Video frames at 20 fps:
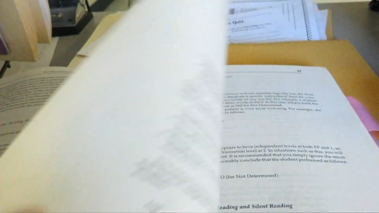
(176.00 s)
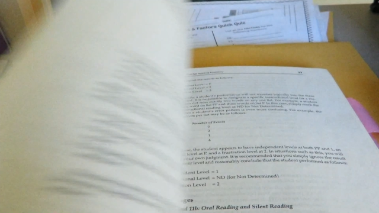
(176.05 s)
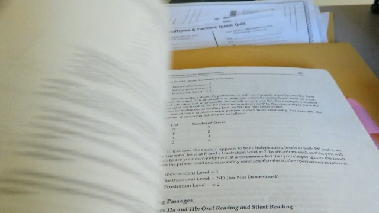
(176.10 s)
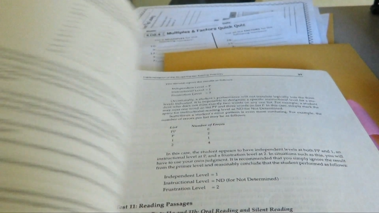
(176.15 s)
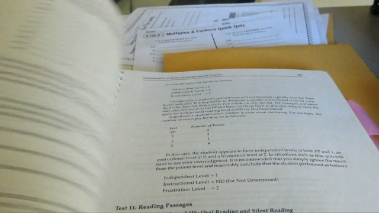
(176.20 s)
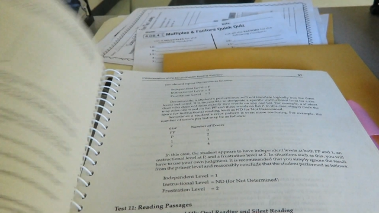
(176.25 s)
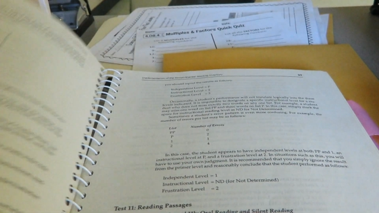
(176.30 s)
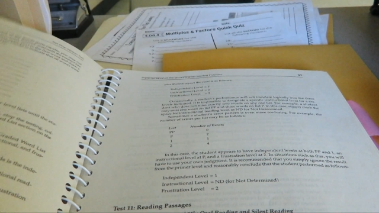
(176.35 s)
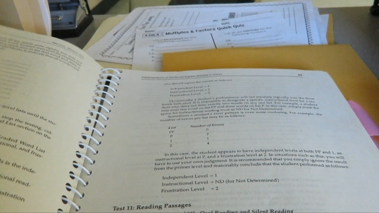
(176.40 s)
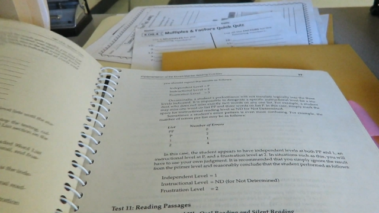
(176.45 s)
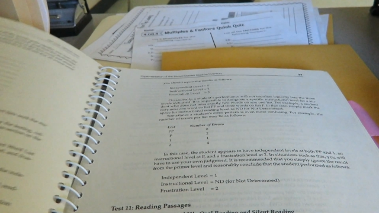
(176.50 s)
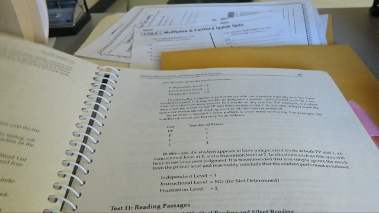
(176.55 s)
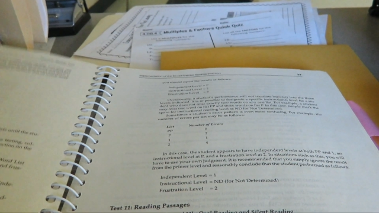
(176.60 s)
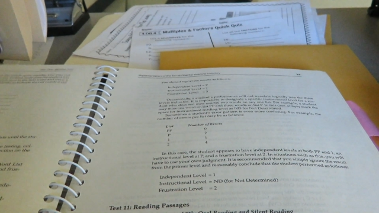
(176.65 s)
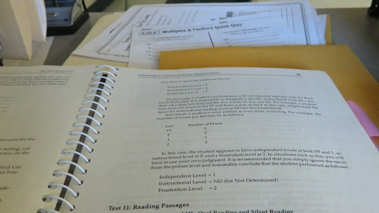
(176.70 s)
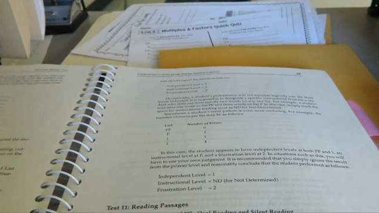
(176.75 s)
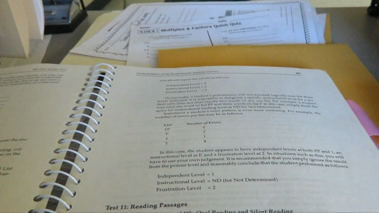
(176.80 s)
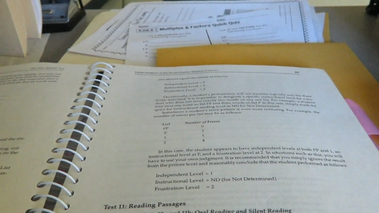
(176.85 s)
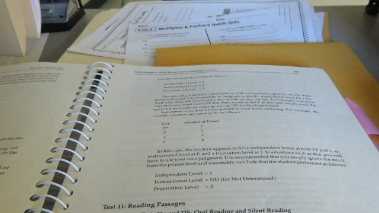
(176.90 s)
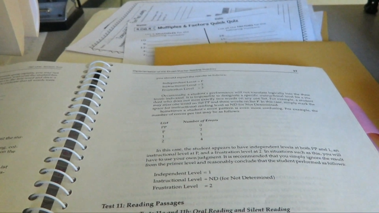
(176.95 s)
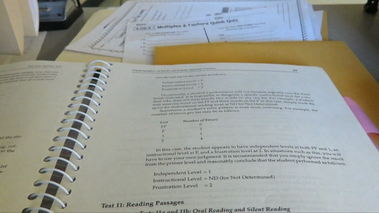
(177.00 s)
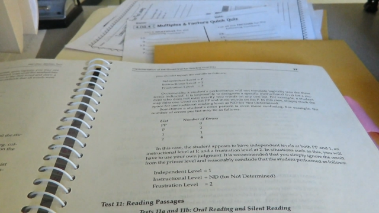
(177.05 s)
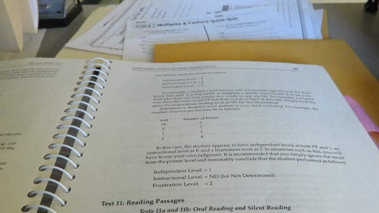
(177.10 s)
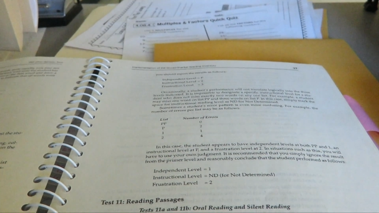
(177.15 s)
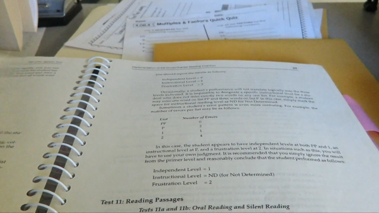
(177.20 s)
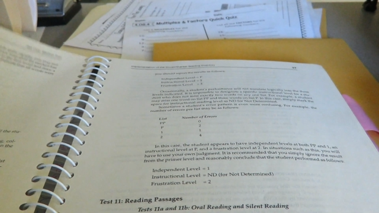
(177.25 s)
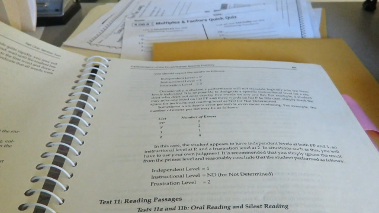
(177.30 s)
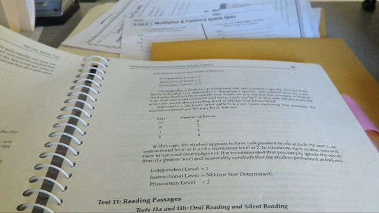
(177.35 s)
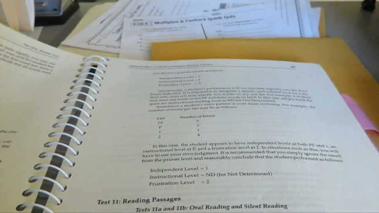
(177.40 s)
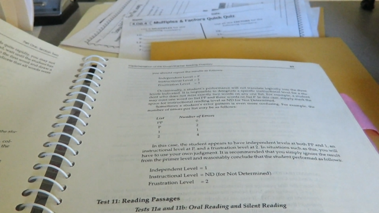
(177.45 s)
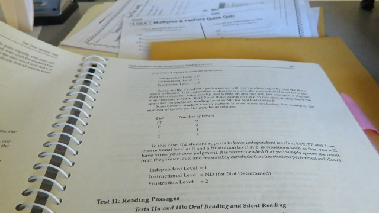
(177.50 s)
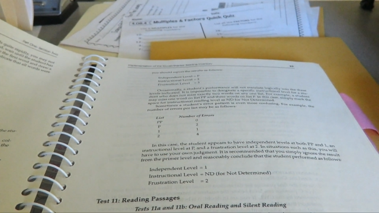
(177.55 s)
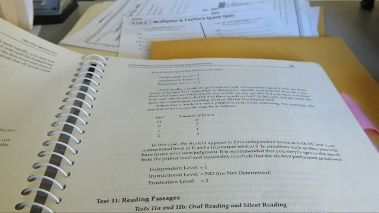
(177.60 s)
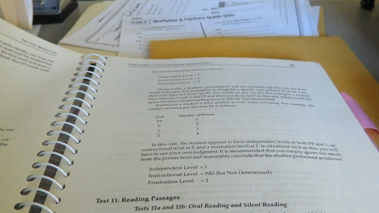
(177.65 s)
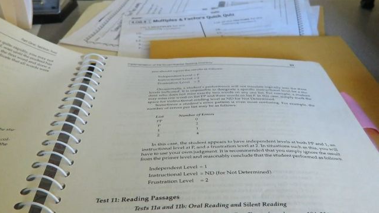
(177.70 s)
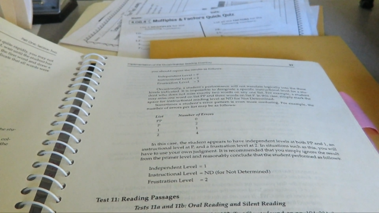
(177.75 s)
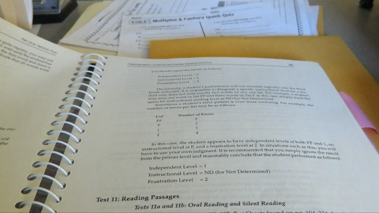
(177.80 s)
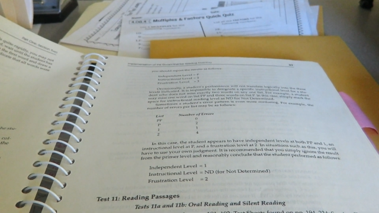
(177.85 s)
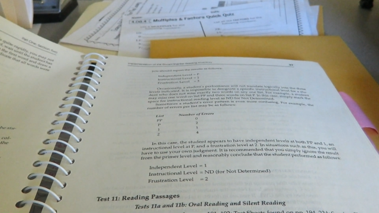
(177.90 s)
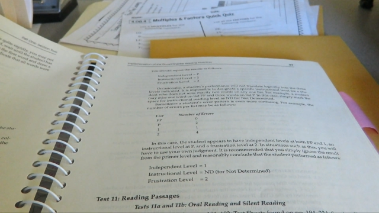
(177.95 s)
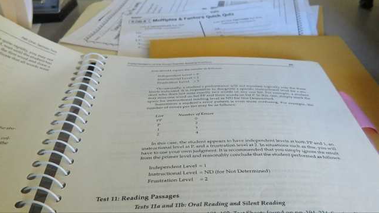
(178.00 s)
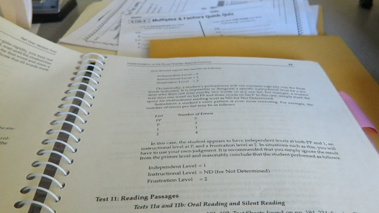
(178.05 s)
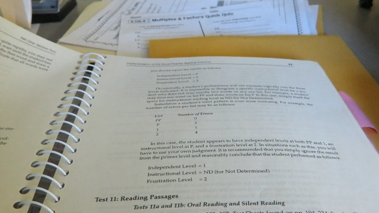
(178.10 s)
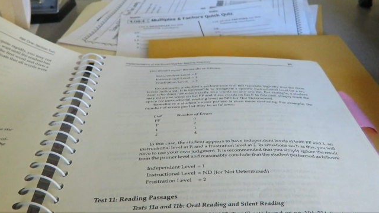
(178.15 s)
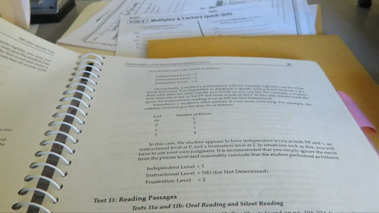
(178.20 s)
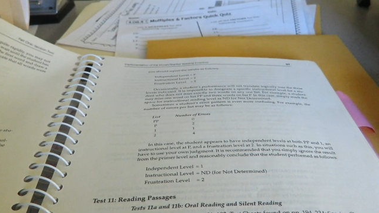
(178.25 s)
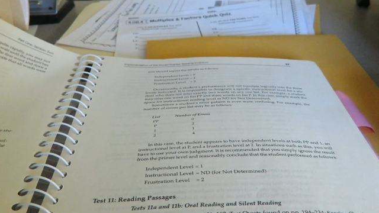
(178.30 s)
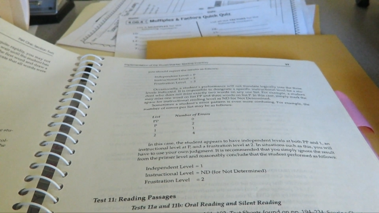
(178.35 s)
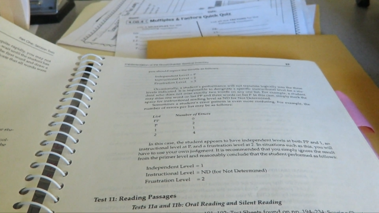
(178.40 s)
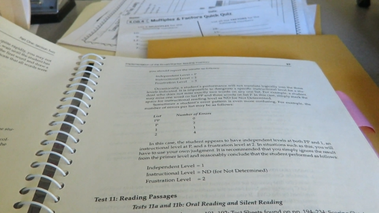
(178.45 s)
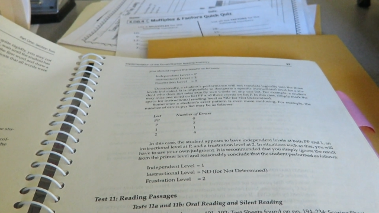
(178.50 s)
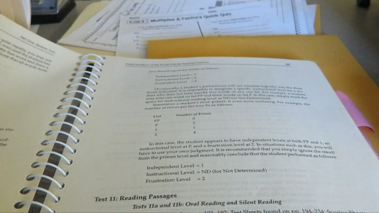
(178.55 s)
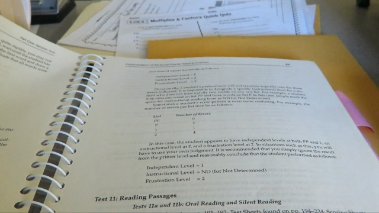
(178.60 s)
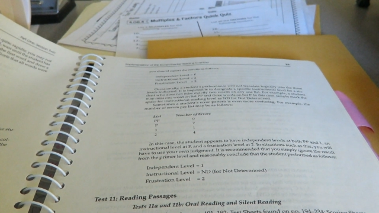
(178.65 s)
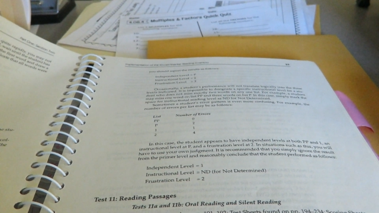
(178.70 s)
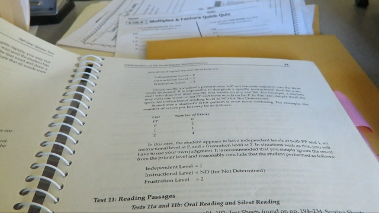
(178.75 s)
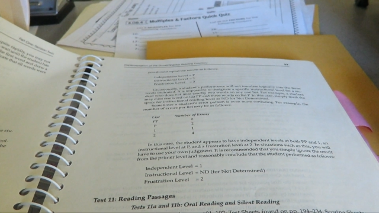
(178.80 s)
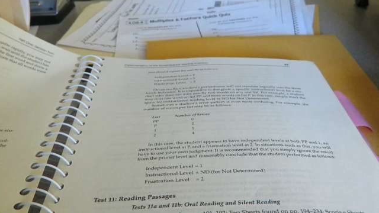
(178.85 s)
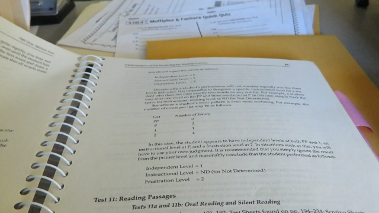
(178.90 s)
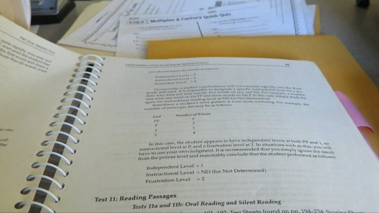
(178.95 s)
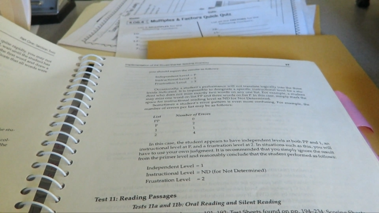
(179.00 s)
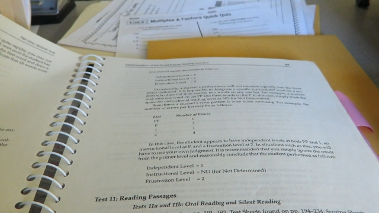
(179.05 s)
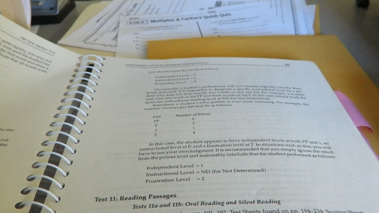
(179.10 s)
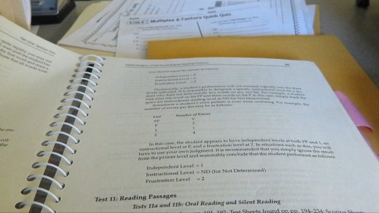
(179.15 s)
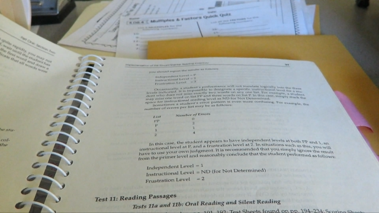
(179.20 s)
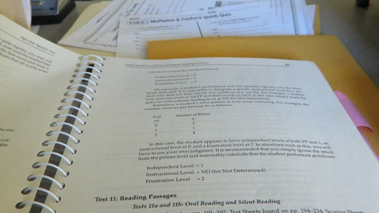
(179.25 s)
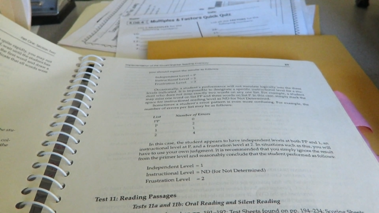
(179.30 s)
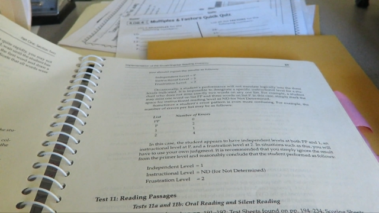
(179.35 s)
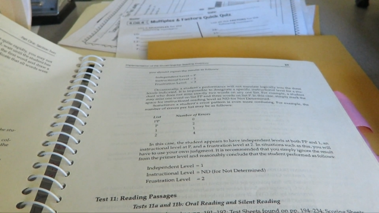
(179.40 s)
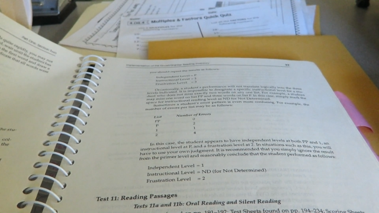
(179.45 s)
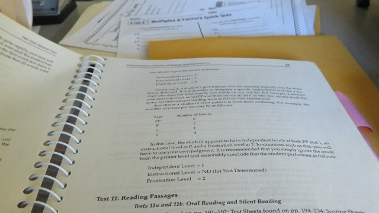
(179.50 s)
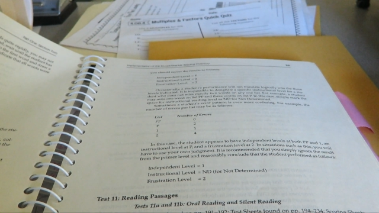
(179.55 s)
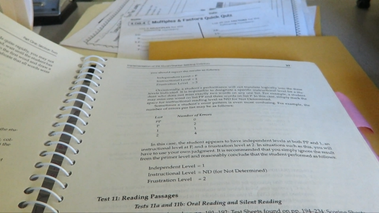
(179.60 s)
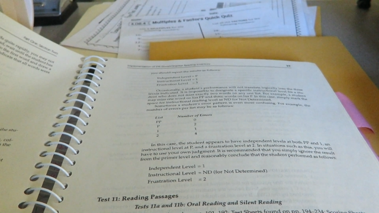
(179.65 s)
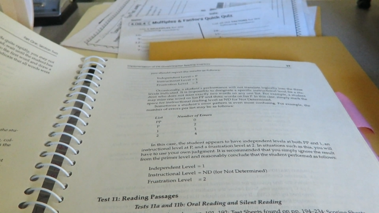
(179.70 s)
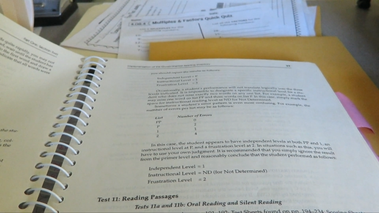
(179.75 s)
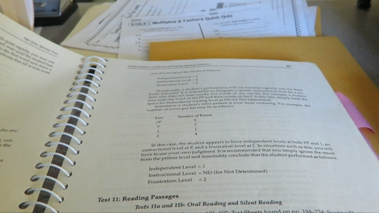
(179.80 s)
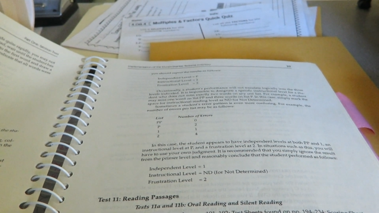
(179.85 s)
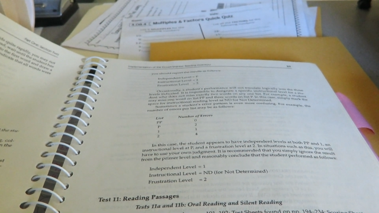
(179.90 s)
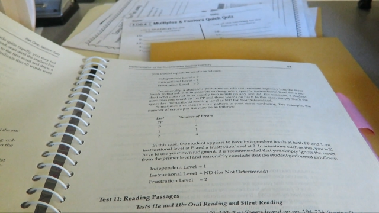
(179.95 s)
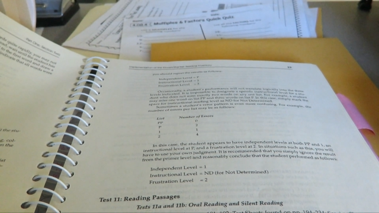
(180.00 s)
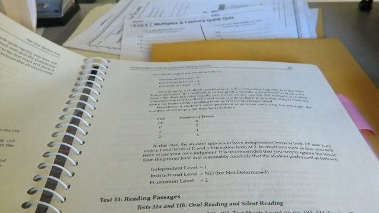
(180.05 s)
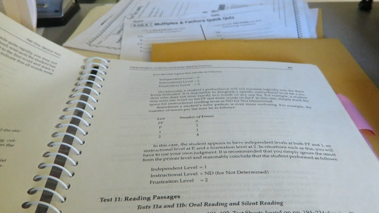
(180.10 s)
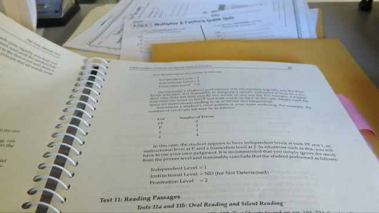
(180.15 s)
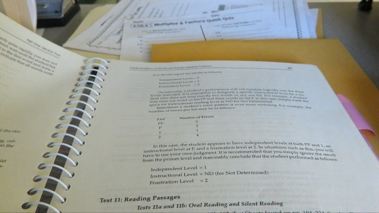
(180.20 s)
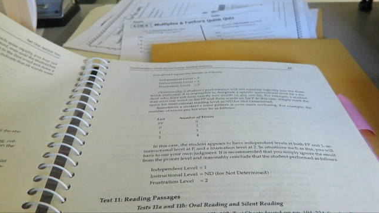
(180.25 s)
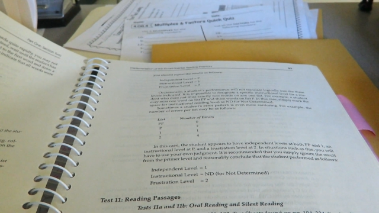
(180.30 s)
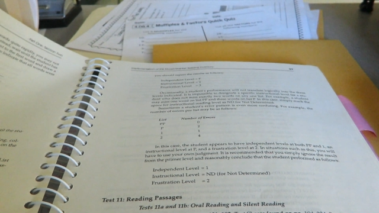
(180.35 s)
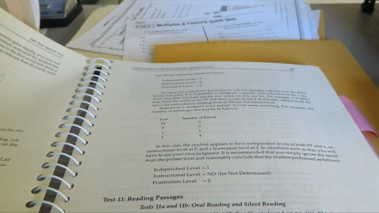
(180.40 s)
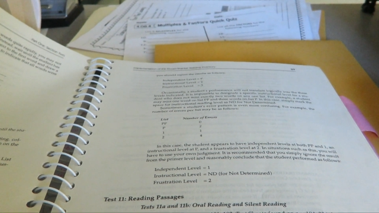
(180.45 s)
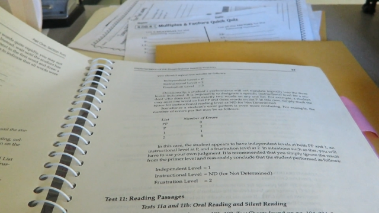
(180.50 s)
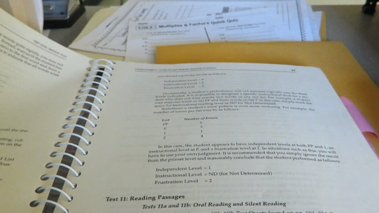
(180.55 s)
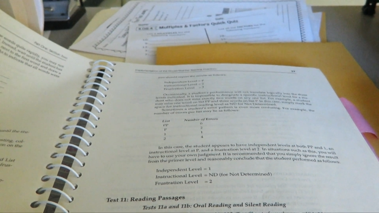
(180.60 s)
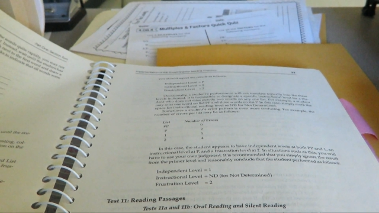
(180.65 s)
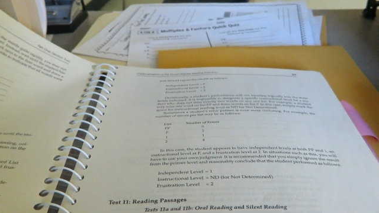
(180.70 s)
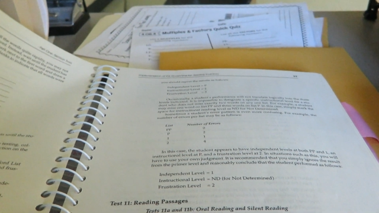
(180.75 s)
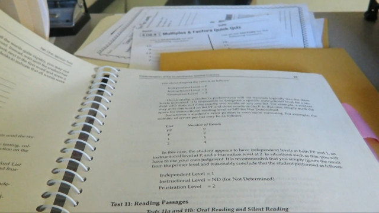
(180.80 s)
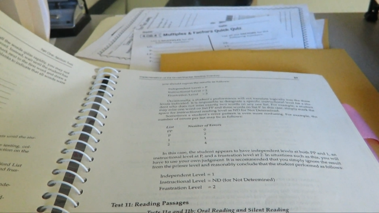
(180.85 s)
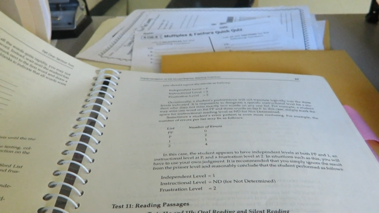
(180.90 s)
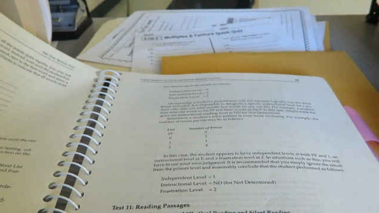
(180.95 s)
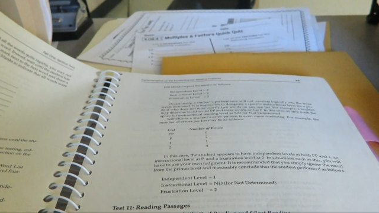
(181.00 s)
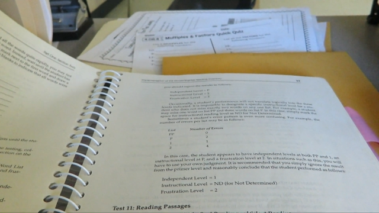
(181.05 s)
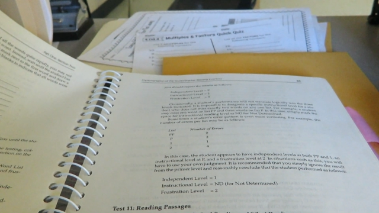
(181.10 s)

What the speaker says: (no speaker visible)